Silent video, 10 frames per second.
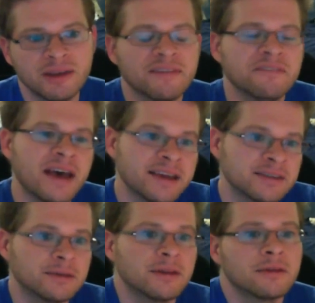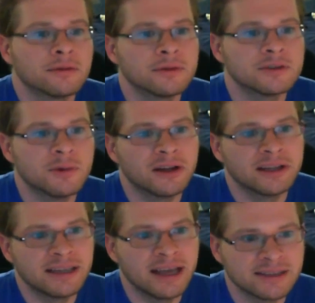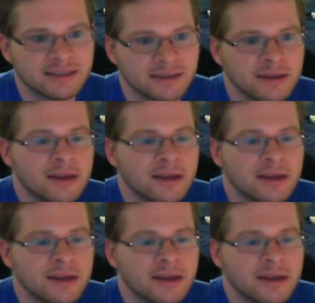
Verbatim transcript: even faster than through the small intestine.